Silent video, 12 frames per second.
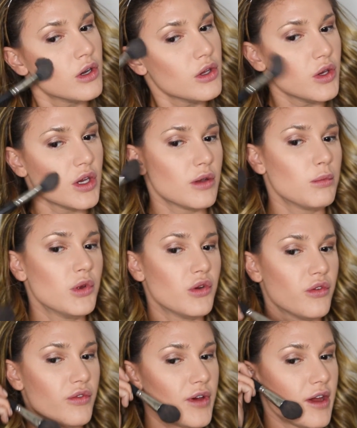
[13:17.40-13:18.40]
you can
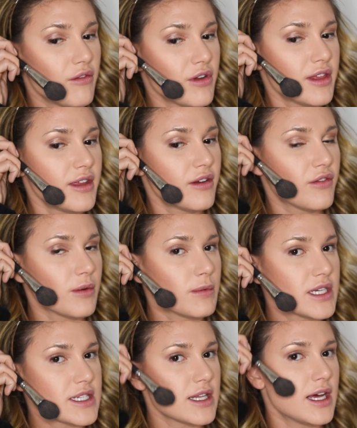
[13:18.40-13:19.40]
move everything from
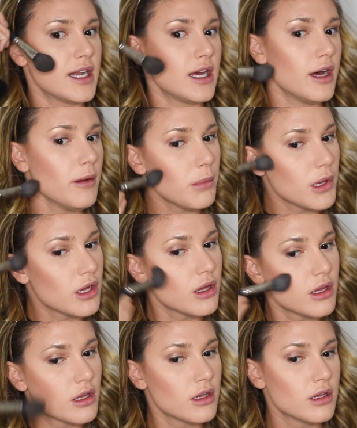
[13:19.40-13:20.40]
this line up
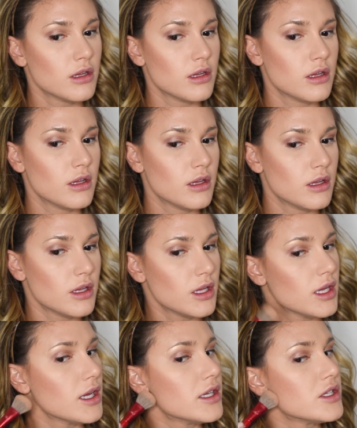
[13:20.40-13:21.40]

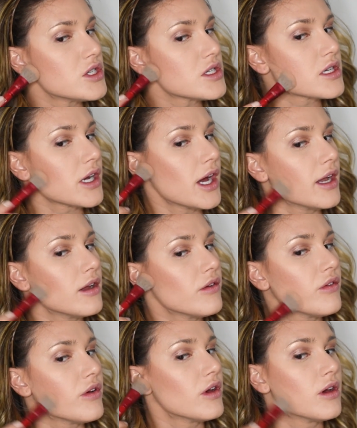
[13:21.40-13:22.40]
and just kind
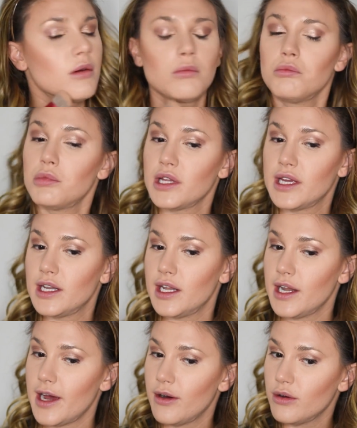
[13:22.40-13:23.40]
of blend
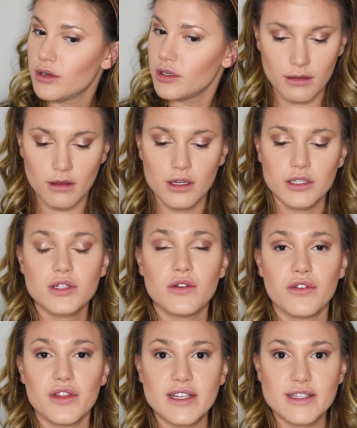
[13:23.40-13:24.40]
it out. So
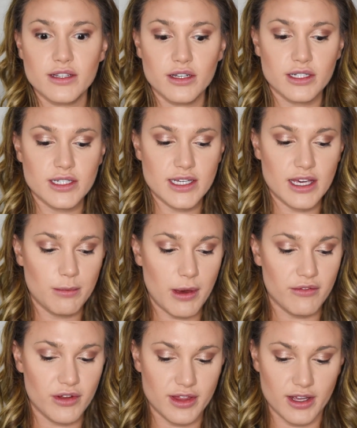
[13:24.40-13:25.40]
for this look, to keep
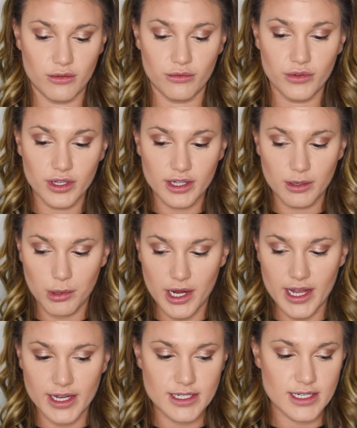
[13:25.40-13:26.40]
everything really
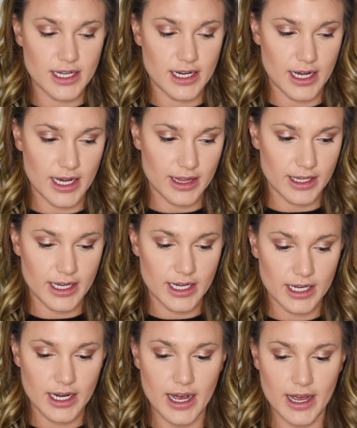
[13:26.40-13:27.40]
bright and
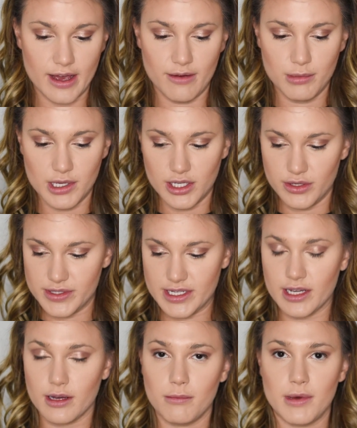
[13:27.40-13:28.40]
highlighted, I have been
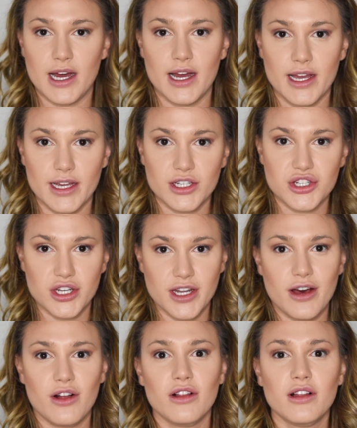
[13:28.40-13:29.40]
using my
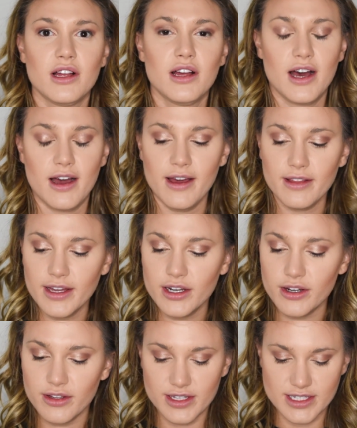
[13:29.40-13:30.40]
Chanel
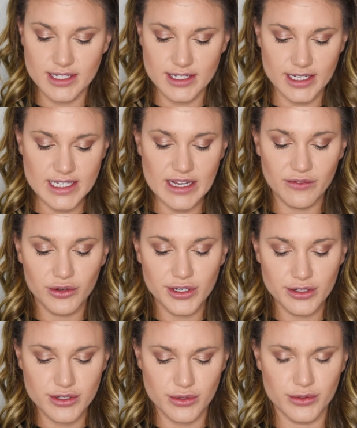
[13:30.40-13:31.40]
highlighter. This is like several
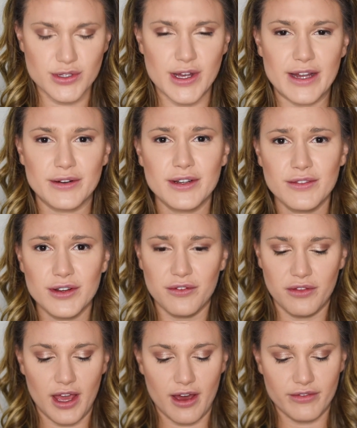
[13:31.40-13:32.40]
years old, so I don't even know
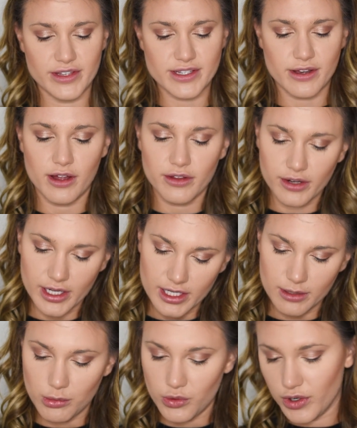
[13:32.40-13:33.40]
if they have this color
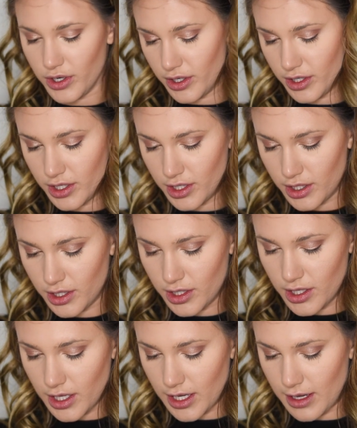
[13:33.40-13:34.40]
anymore.
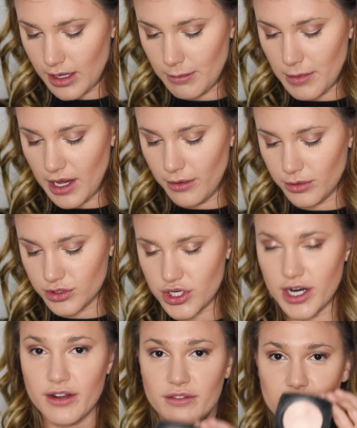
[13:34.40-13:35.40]
Um, I will
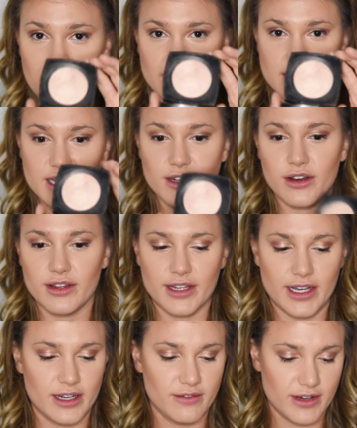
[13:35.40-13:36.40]
try to find it
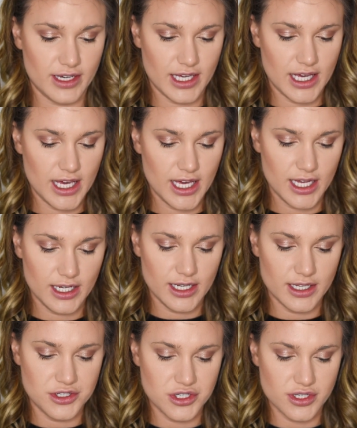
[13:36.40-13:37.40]
online if I
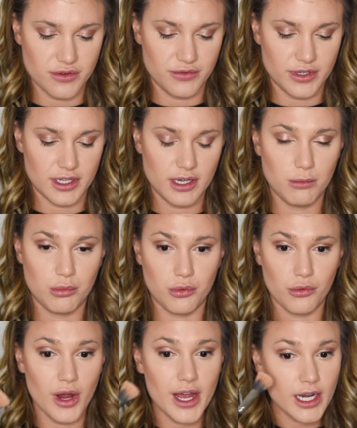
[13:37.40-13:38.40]
can. It's just a really
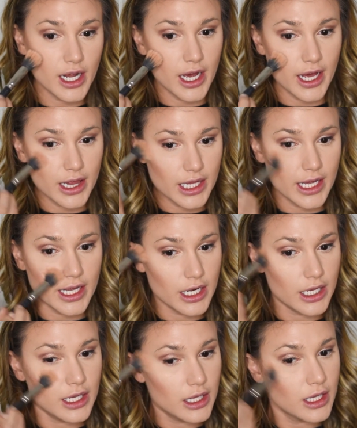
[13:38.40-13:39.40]
bright highlight.